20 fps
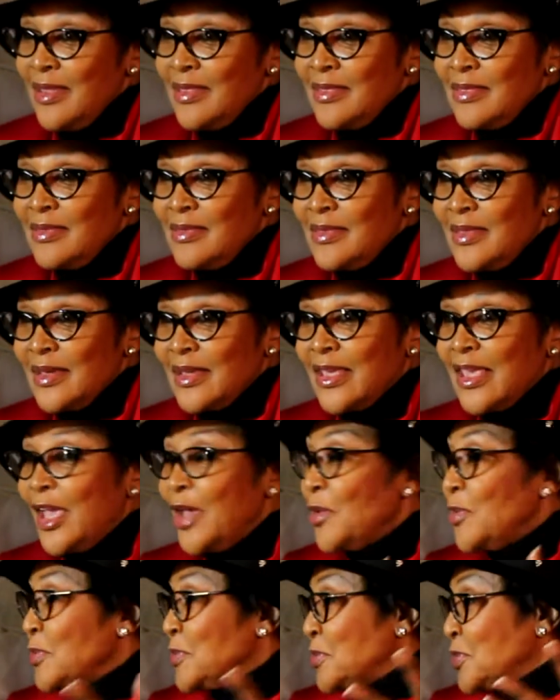in the
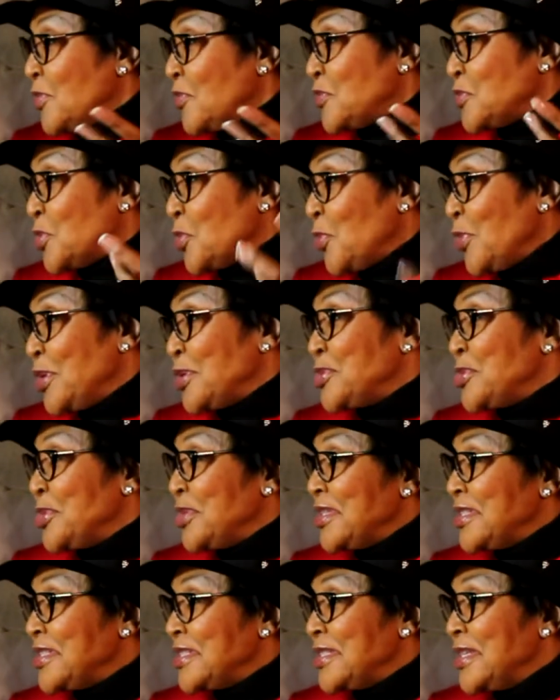ghettos of Soweto,
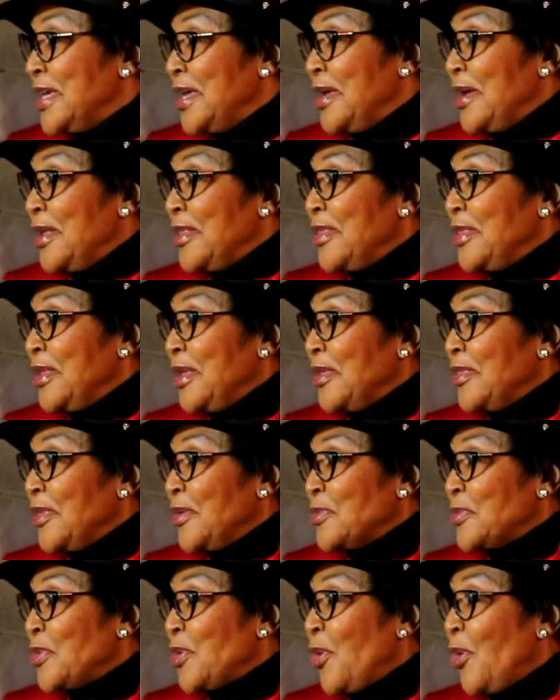as they
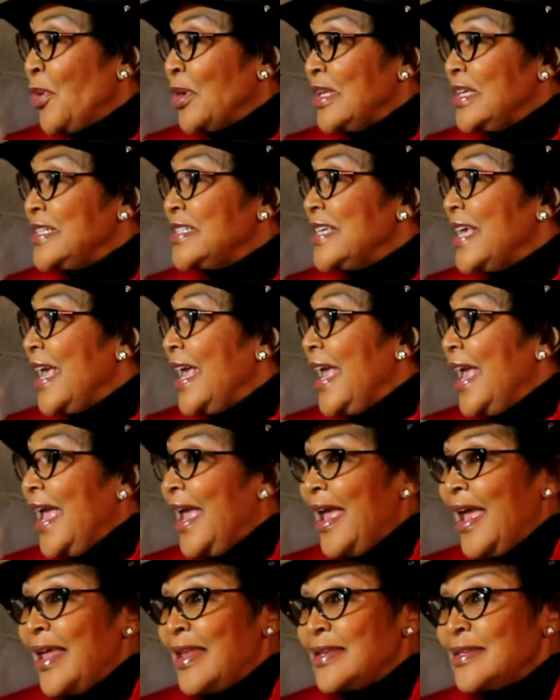would call it,
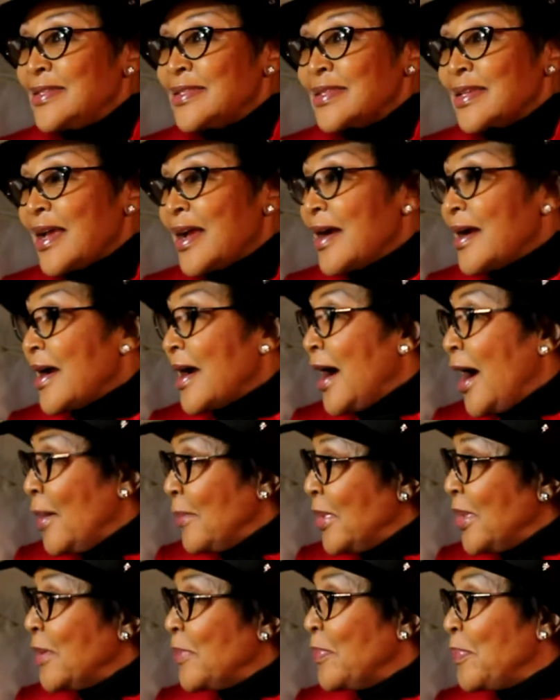and
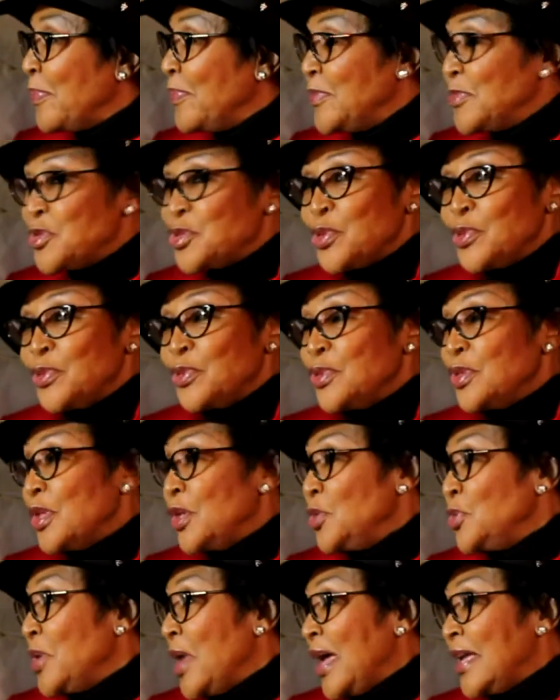coming to
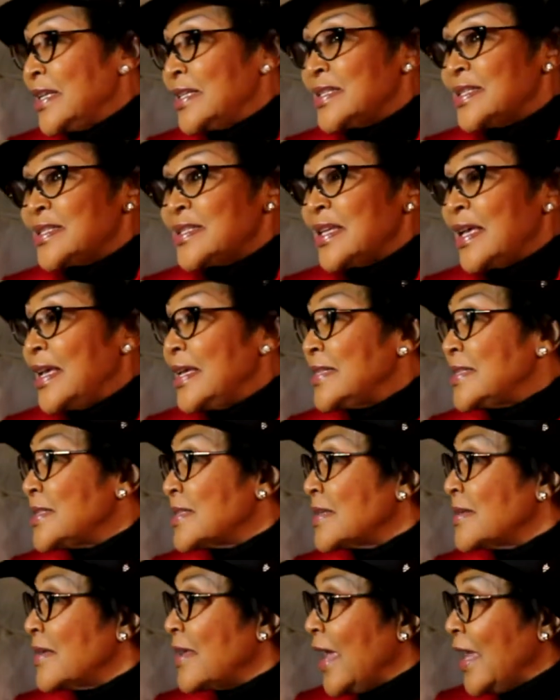the United
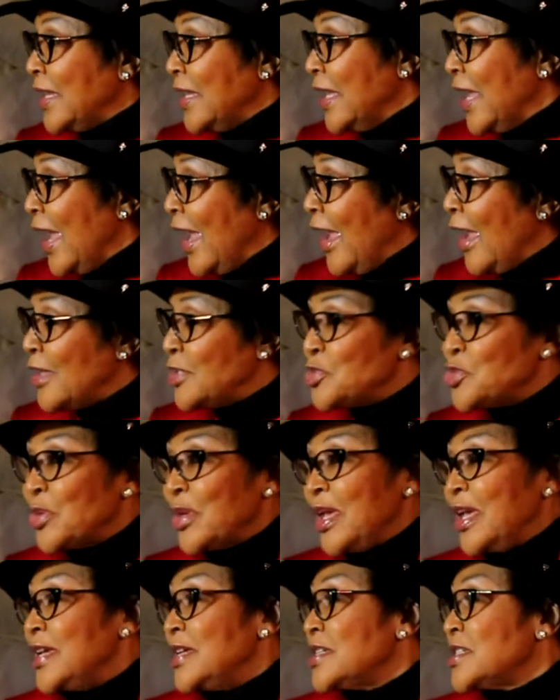States, getting her
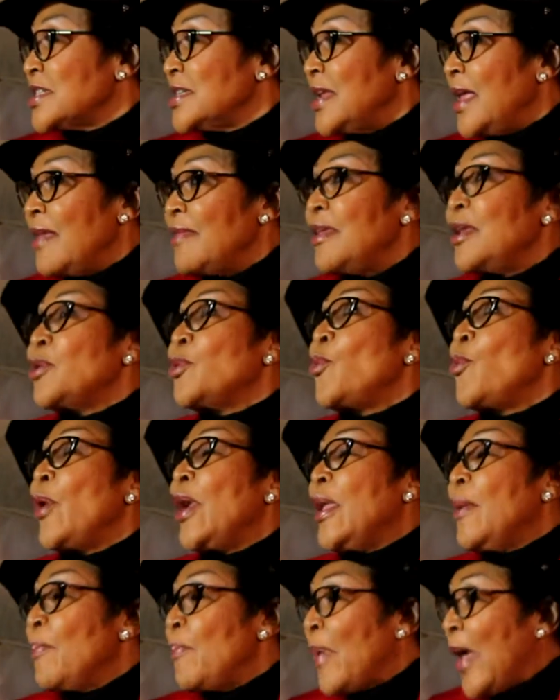education, and then
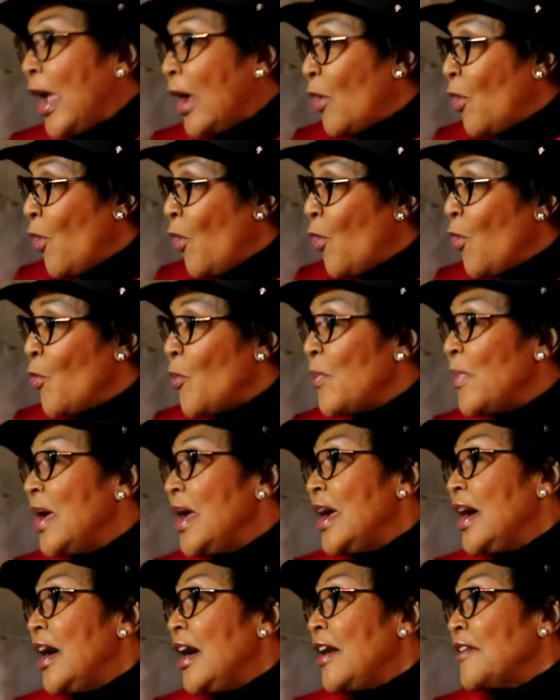going back home
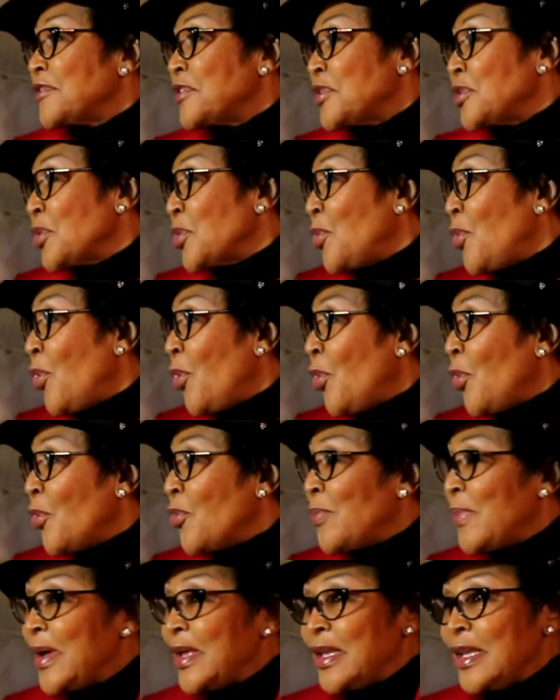after the
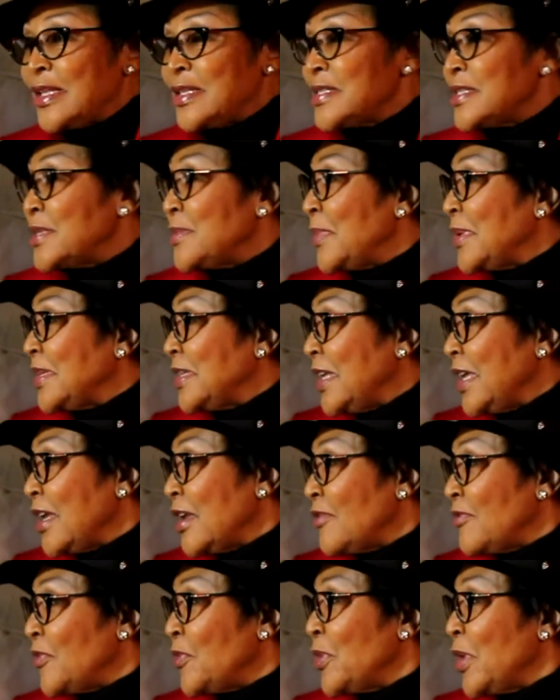call by Nelson
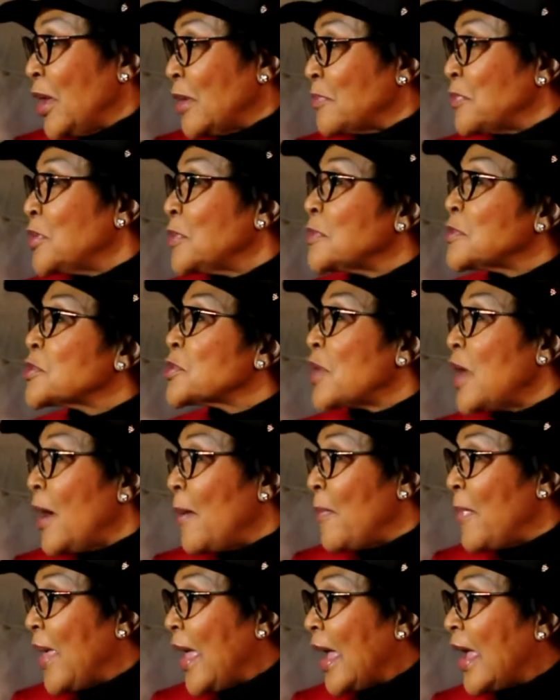Mandela for young people to
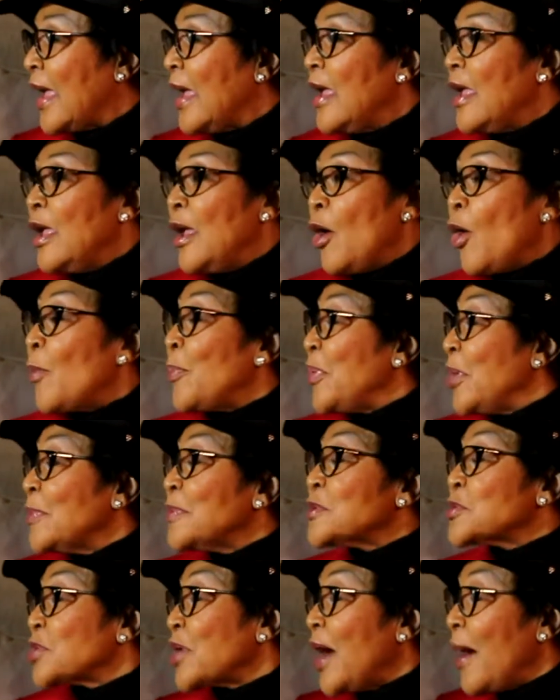come back, or
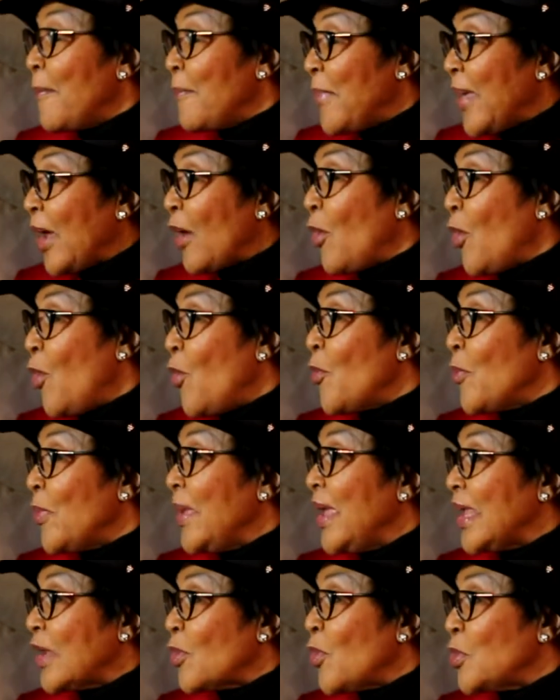people to come back
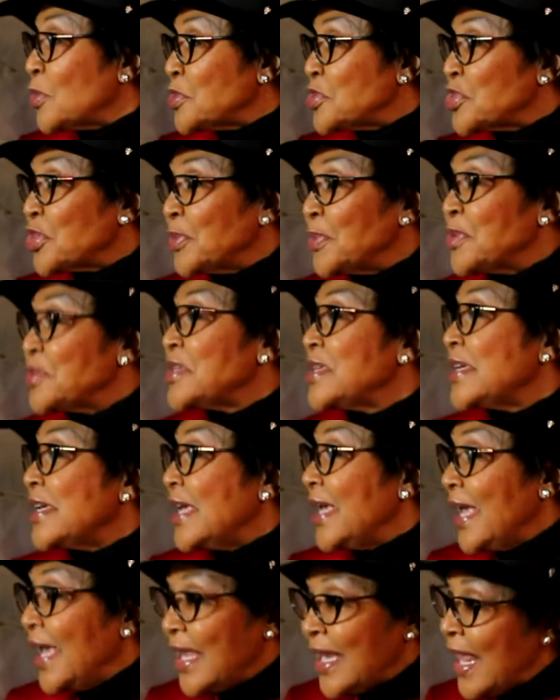home and contribute.
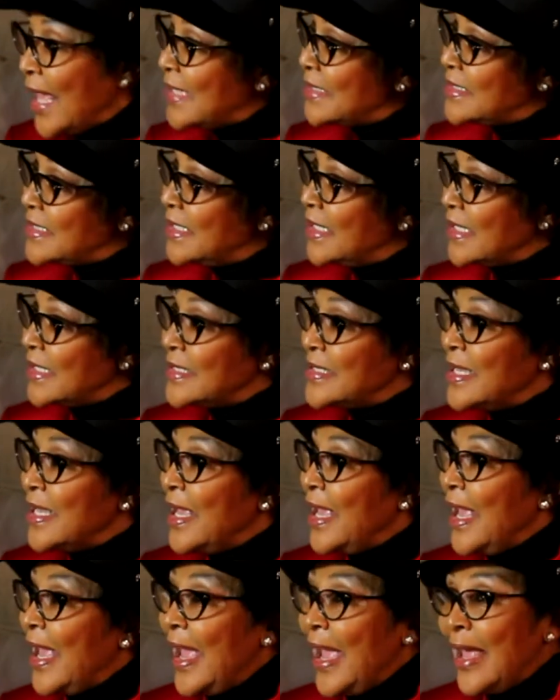And I did.
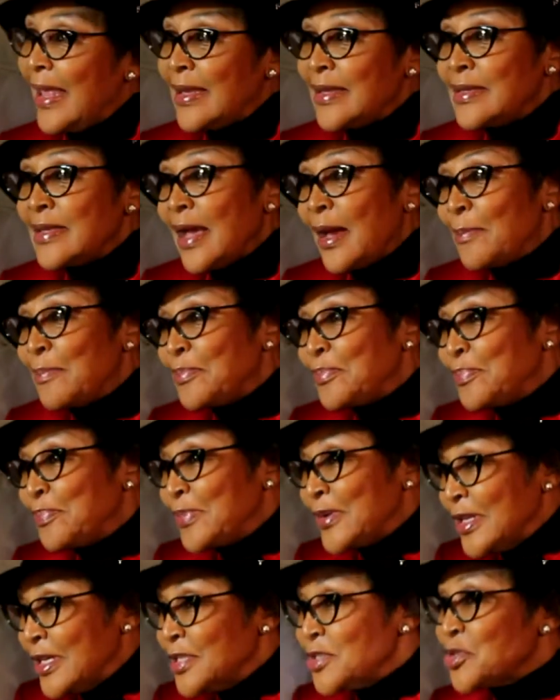And I'm
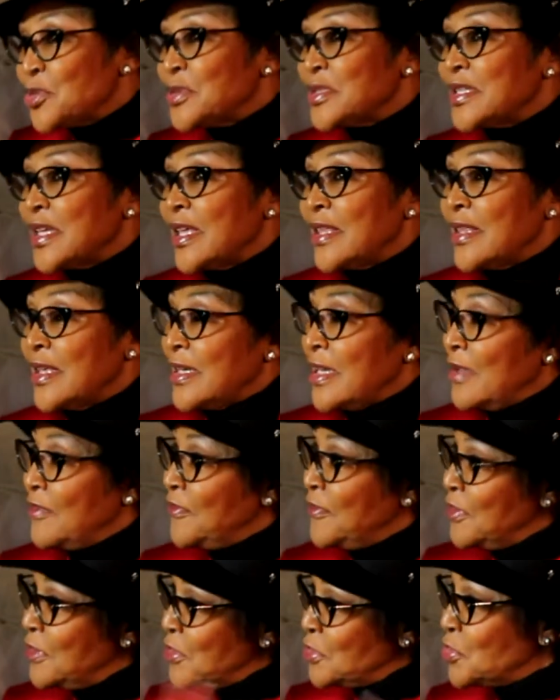pleased to say that our
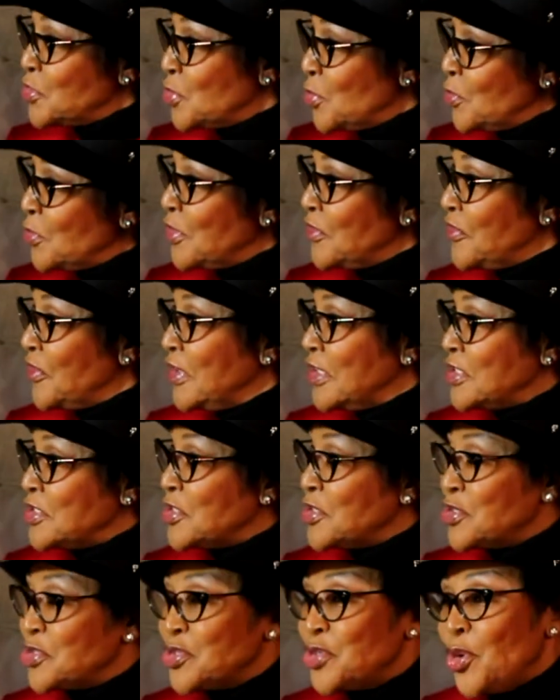first show, The
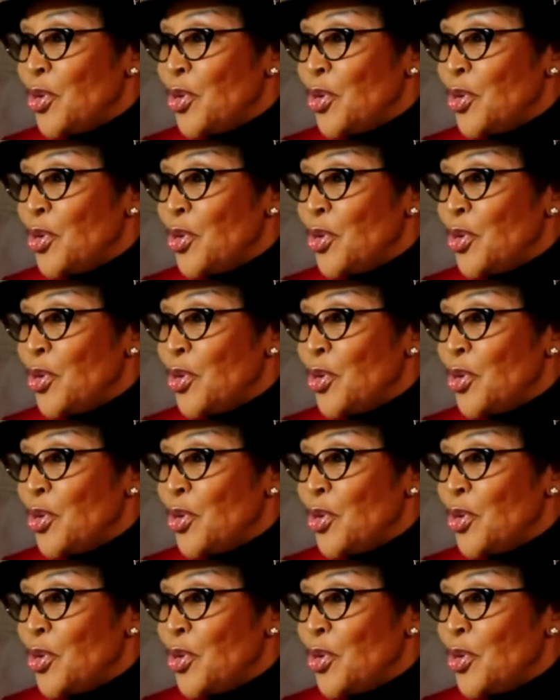Felicia